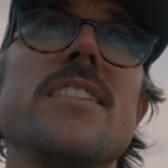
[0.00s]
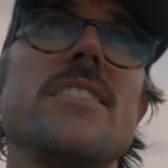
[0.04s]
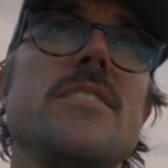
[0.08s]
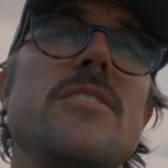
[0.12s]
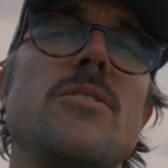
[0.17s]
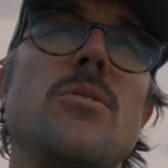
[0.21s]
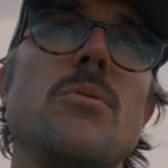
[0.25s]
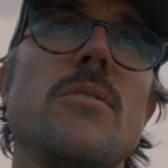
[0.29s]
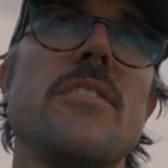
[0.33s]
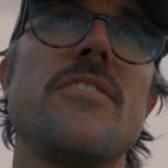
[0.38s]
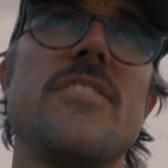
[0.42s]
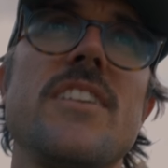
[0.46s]

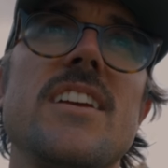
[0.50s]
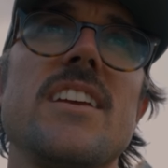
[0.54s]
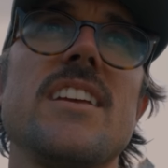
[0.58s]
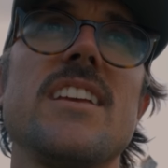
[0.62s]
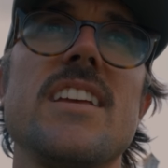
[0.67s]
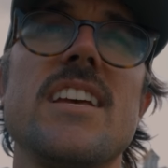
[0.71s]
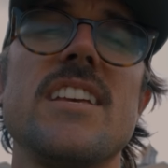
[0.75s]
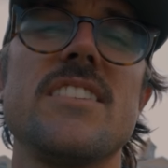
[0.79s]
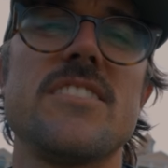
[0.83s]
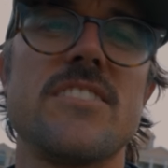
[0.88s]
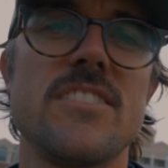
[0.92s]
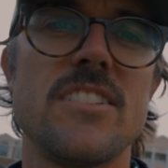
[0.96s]
only
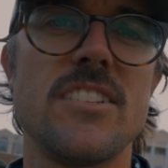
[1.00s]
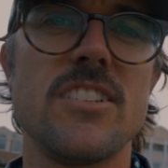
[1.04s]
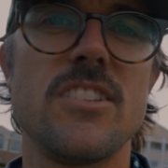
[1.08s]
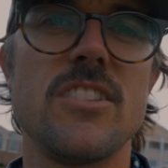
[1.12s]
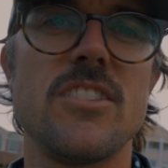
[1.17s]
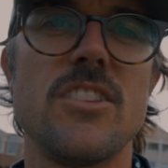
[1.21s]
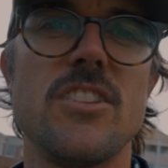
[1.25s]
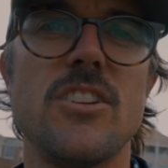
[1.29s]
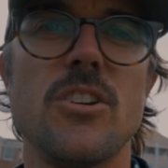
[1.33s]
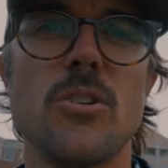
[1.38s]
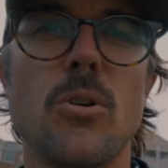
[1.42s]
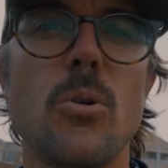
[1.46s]
thing is,
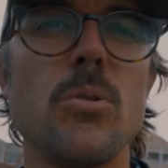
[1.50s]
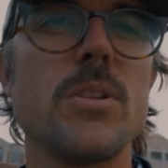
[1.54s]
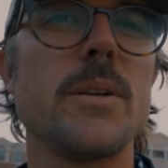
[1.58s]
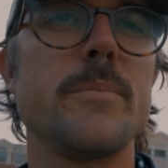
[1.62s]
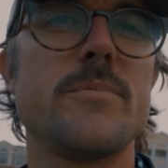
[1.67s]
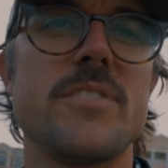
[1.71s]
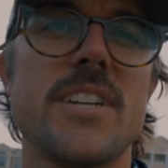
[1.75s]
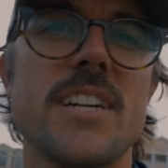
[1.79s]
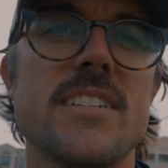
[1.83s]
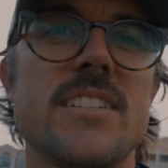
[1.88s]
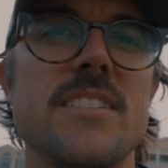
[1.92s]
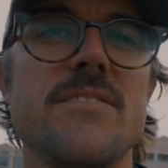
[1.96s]
your only
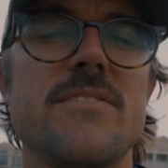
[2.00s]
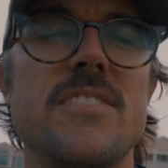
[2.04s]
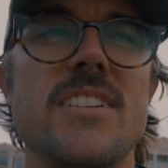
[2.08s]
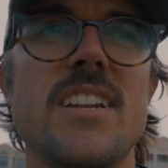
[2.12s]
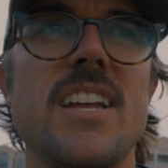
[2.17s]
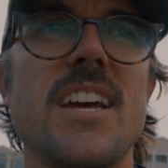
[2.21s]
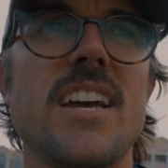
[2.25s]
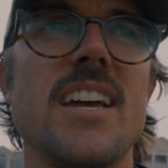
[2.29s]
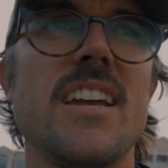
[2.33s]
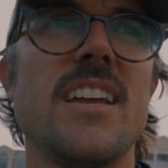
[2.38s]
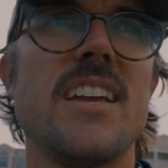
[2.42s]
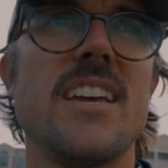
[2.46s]
objective
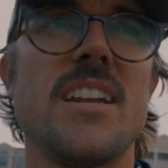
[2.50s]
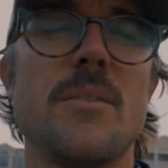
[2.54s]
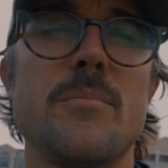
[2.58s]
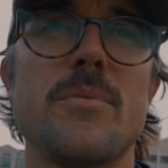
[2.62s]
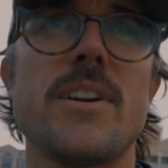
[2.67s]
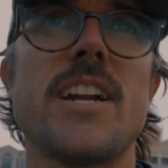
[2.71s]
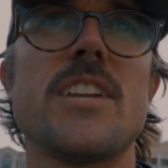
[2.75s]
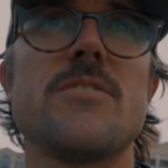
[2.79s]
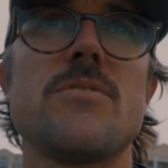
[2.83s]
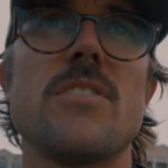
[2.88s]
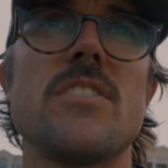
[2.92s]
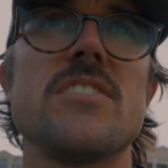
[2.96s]
today in a
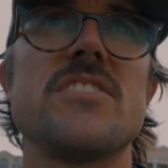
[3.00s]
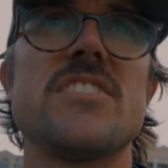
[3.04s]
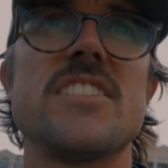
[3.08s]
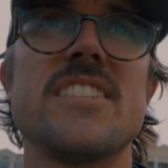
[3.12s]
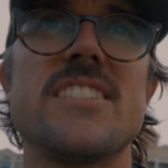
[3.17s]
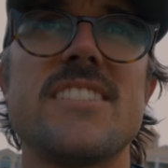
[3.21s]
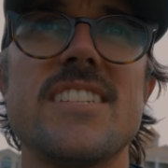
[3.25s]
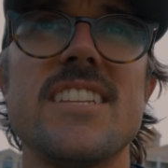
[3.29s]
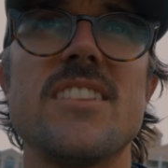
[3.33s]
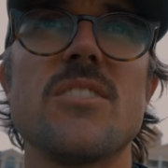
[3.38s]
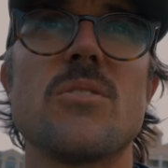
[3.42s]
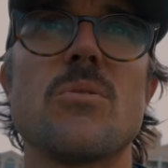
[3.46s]
practice round is
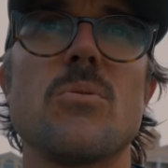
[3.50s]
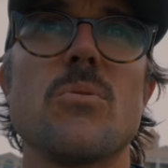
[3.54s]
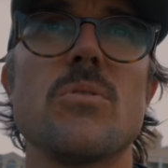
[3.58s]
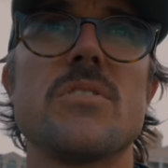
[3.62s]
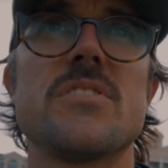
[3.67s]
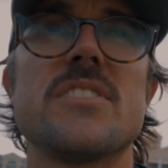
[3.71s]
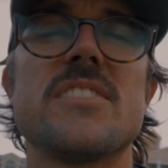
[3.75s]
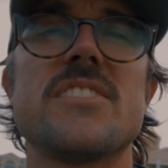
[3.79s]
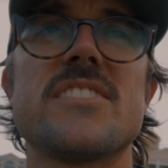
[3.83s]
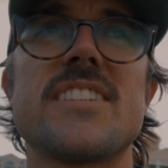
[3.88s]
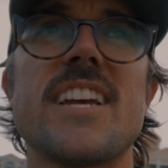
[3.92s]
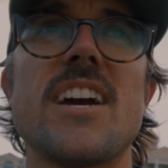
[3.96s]
to see the
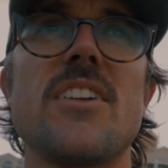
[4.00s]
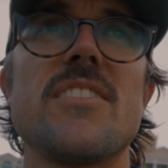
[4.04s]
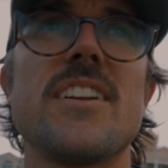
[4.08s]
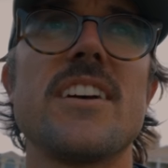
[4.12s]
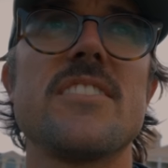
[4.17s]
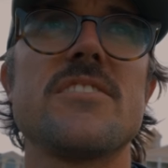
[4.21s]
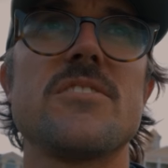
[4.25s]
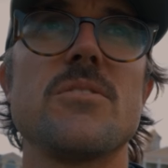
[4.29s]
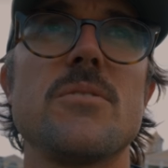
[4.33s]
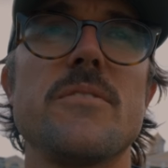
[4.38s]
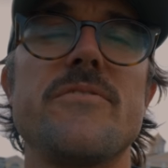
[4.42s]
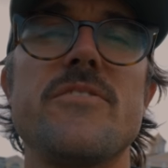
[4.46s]
course and scout
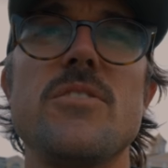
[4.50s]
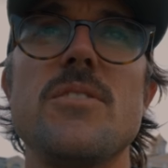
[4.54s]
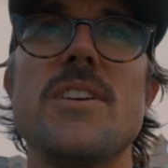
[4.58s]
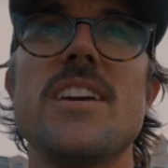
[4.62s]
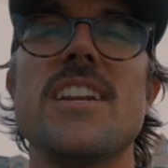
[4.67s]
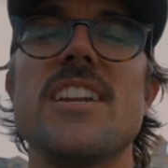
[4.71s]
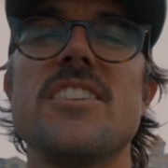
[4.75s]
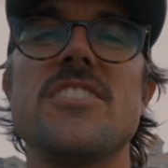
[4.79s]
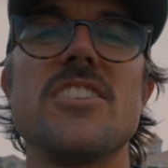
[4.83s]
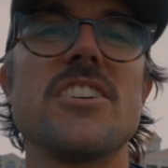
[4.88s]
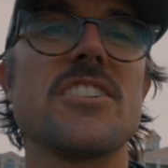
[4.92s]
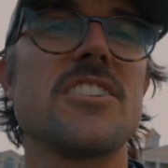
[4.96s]
out. So if you
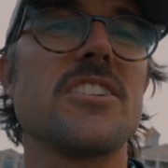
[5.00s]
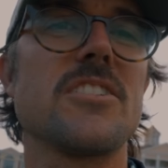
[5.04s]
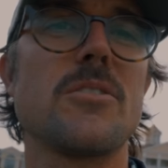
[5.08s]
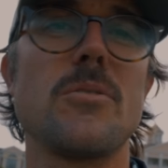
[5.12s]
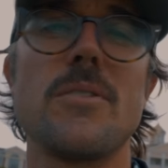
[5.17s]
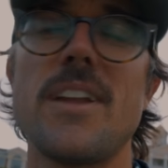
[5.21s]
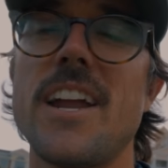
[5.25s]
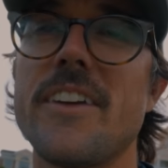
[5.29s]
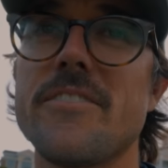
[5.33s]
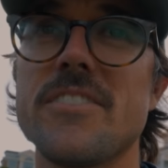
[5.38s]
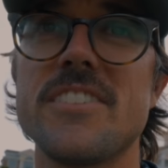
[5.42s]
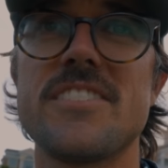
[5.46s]
hit a duck hook
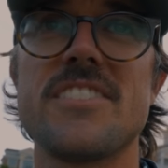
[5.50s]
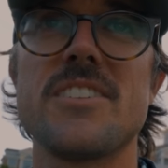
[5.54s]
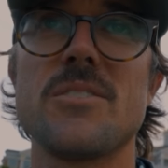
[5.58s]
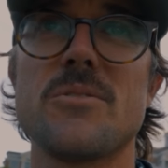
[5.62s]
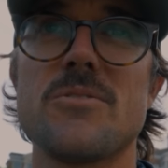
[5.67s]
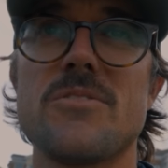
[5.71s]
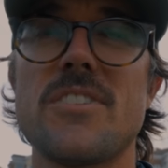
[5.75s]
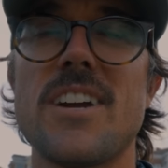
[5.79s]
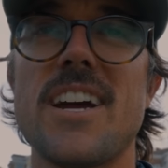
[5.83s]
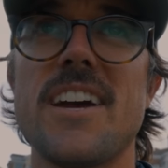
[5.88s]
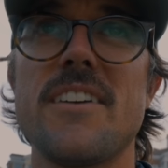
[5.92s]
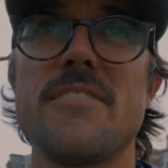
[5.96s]
on every
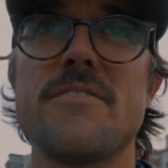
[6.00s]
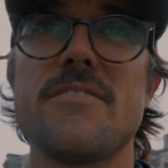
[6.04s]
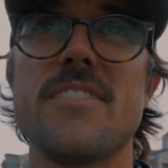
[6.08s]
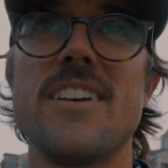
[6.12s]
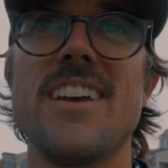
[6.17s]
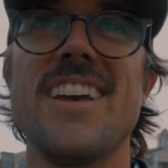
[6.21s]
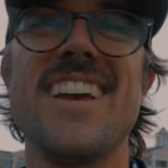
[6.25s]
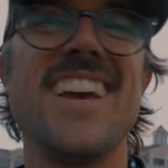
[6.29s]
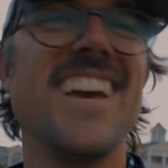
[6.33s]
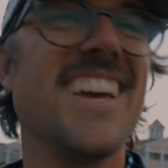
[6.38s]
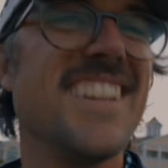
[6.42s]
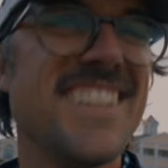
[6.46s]
single drive,
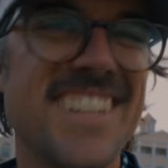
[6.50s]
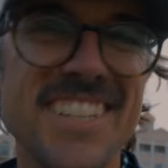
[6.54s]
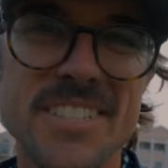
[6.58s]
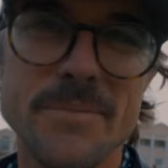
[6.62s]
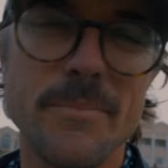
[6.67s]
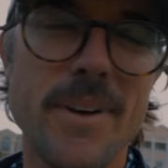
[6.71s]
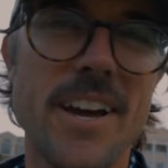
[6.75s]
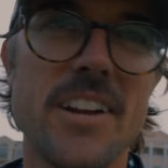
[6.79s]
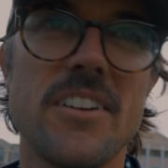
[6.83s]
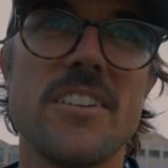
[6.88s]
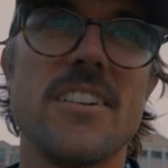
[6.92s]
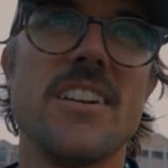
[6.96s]
it
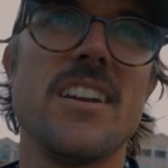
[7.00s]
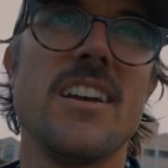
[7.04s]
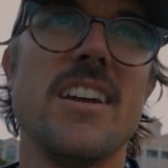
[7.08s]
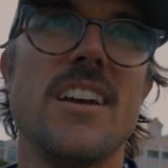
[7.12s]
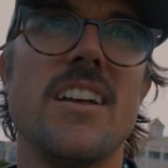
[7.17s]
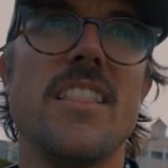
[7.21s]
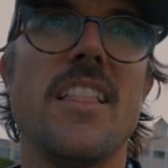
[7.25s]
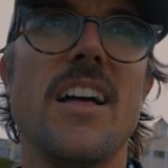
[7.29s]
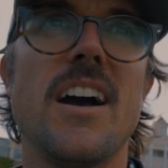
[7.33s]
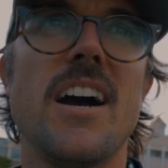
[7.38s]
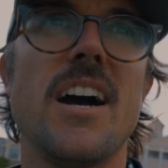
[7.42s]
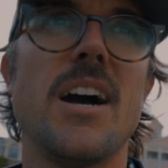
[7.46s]
doesn't matter.
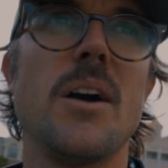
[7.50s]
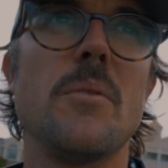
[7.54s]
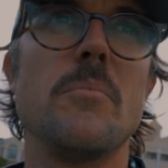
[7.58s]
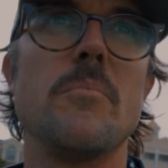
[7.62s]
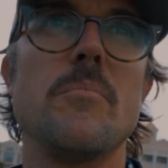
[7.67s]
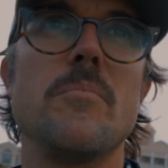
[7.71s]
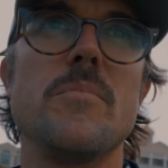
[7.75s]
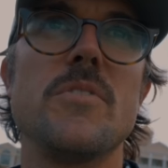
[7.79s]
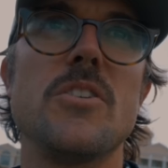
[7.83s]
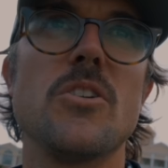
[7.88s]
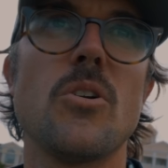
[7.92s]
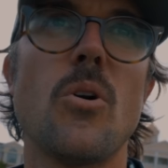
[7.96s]

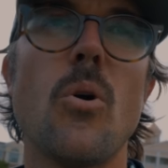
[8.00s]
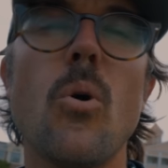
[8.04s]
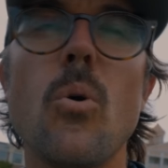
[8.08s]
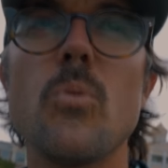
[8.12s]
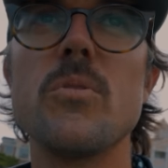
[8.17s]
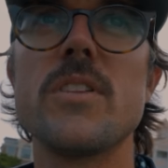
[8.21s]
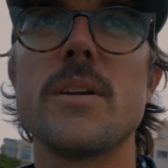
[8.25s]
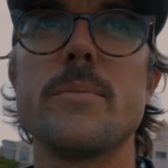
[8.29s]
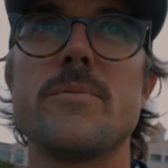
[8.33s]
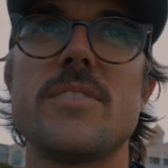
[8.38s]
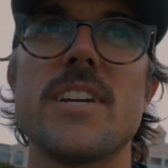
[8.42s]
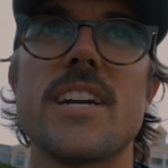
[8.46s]
Your
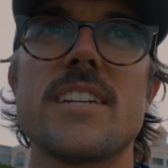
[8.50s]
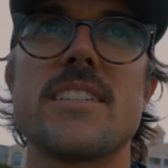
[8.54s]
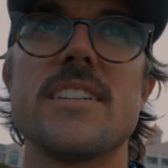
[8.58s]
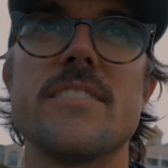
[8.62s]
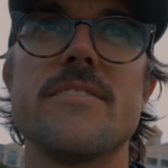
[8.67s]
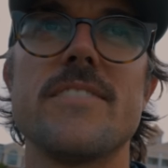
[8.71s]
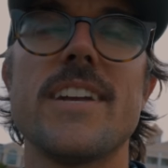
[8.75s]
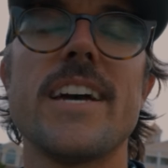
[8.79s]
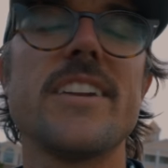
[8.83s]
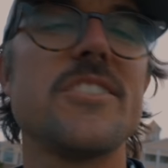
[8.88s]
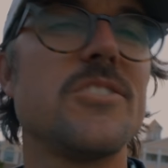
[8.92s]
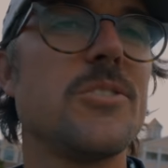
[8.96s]
only
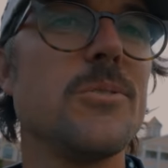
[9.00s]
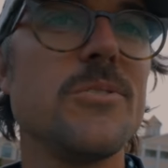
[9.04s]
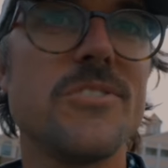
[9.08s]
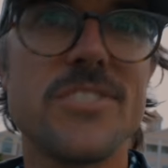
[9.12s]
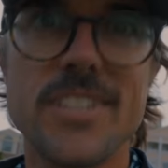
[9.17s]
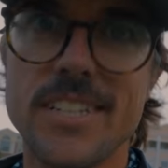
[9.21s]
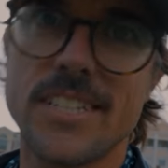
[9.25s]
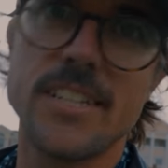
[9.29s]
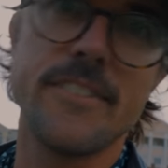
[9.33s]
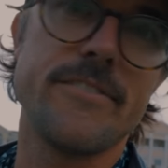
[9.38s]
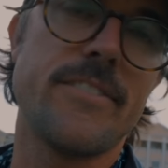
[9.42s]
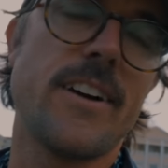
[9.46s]
objective, not to shoot
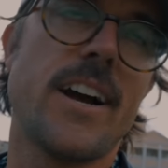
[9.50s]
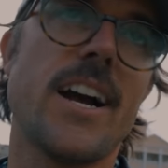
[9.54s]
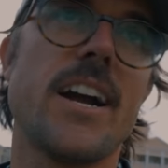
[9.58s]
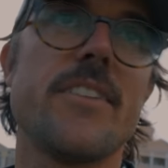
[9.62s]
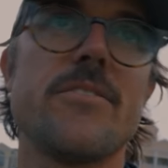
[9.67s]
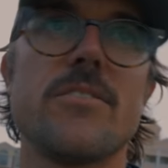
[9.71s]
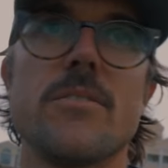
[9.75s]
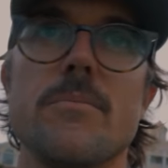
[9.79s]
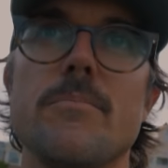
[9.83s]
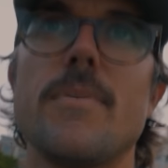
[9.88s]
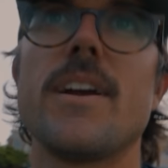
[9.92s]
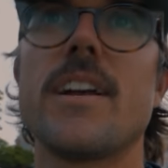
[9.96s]

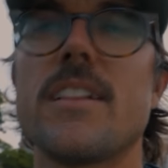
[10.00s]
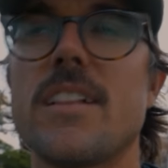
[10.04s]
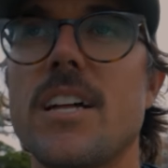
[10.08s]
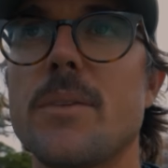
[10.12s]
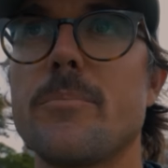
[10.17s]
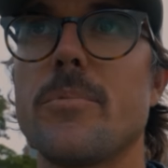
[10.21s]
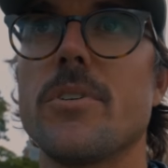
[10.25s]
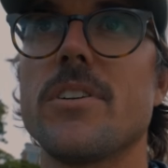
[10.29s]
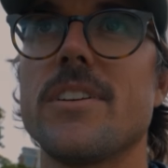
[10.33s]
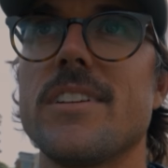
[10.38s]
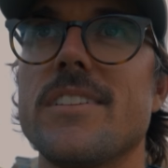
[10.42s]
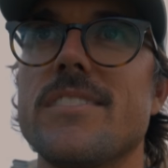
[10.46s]
65 or make a
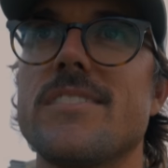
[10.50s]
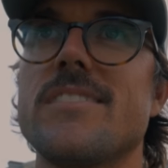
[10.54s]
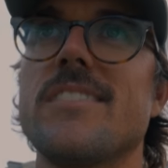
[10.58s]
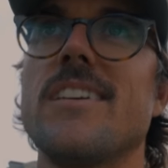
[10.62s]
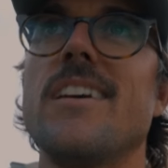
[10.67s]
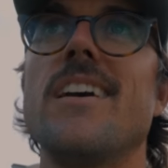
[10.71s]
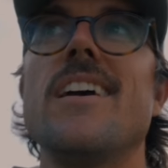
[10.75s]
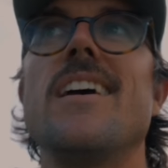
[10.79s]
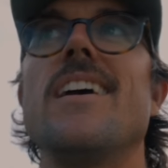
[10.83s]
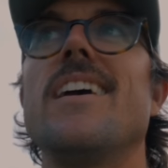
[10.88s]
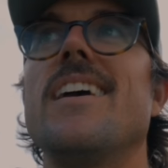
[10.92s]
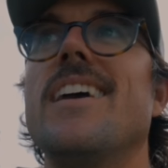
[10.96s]
lot of birdies,
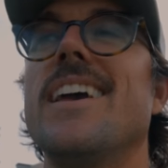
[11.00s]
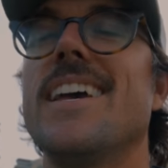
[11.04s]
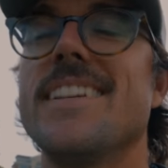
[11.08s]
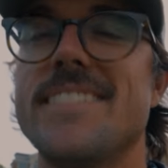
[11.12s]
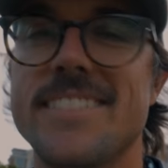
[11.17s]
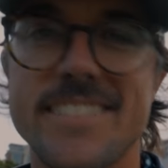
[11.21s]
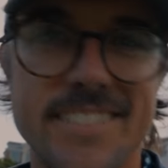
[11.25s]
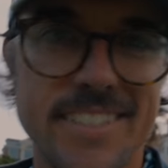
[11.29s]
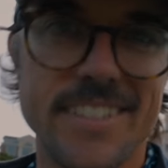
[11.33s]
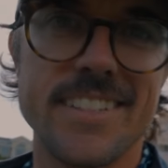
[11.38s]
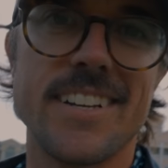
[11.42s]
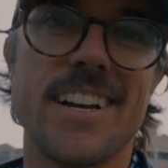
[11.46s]

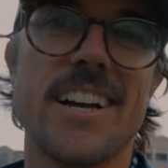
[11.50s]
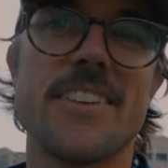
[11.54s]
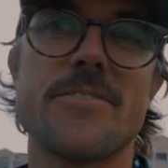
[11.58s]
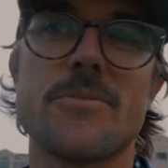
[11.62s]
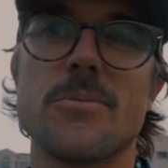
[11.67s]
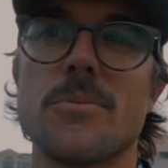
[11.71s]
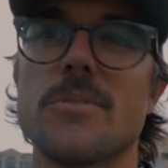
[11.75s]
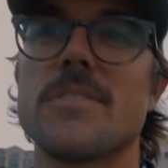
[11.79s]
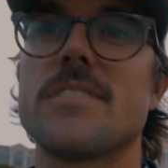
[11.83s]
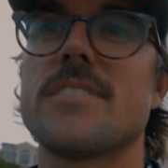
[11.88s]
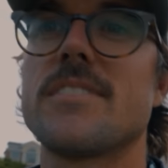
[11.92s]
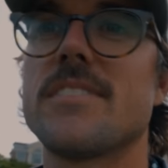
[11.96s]
is to see the golf
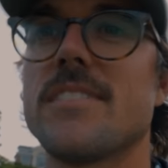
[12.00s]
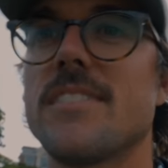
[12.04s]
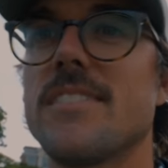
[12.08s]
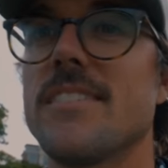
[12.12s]
course.